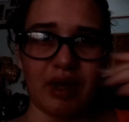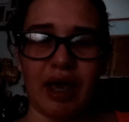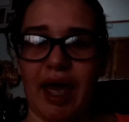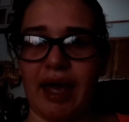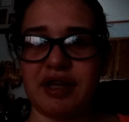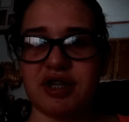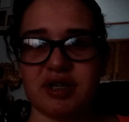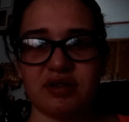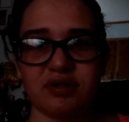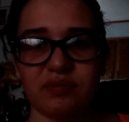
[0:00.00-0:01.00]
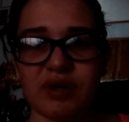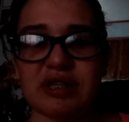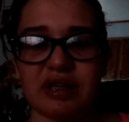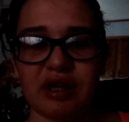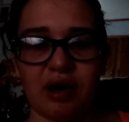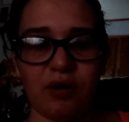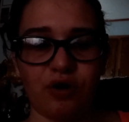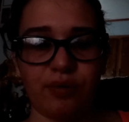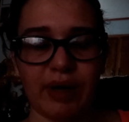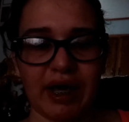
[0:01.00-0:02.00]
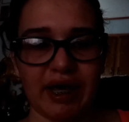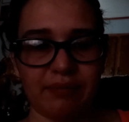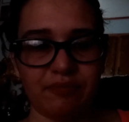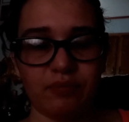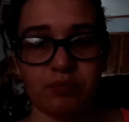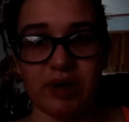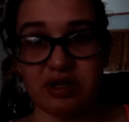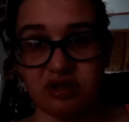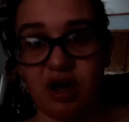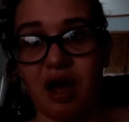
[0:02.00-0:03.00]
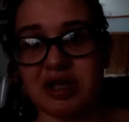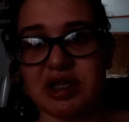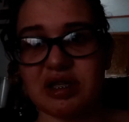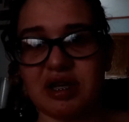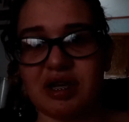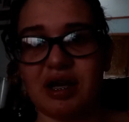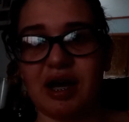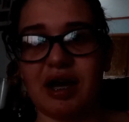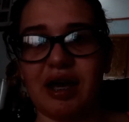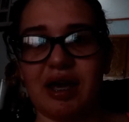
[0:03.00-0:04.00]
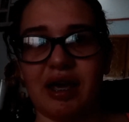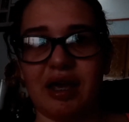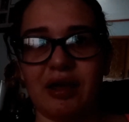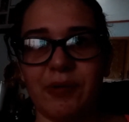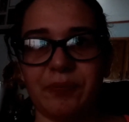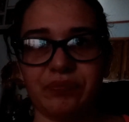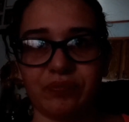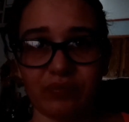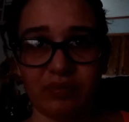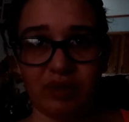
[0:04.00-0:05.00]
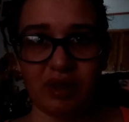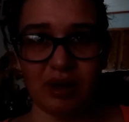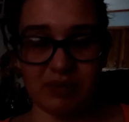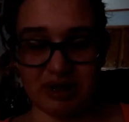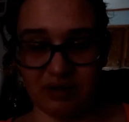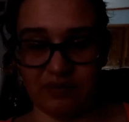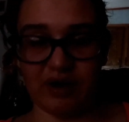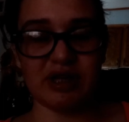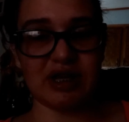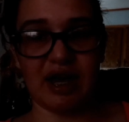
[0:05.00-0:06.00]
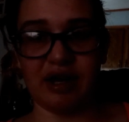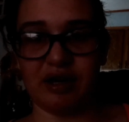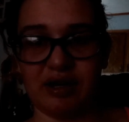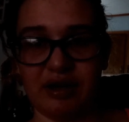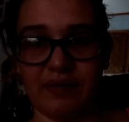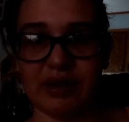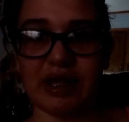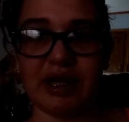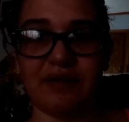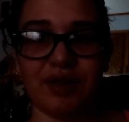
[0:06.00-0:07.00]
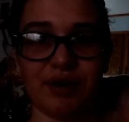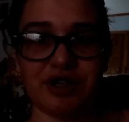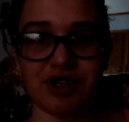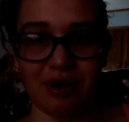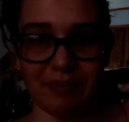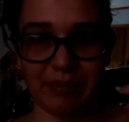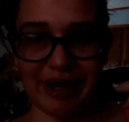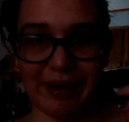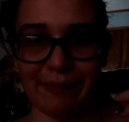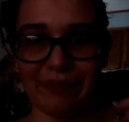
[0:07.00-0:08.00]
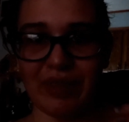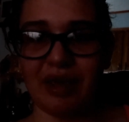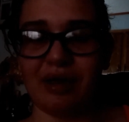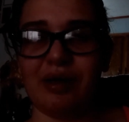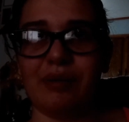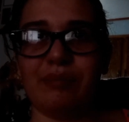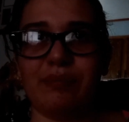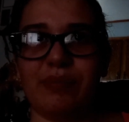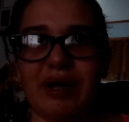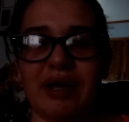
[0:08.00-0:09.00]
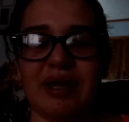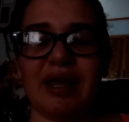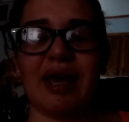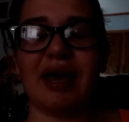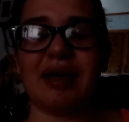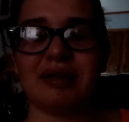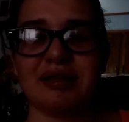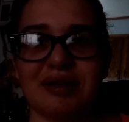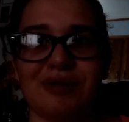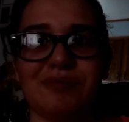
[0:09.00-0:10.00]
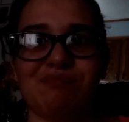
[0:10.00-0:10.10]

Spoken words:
I just recently got home. I'm exhausted. I'm still very tired and everything, even though I shouldn't be. But, yeah, so...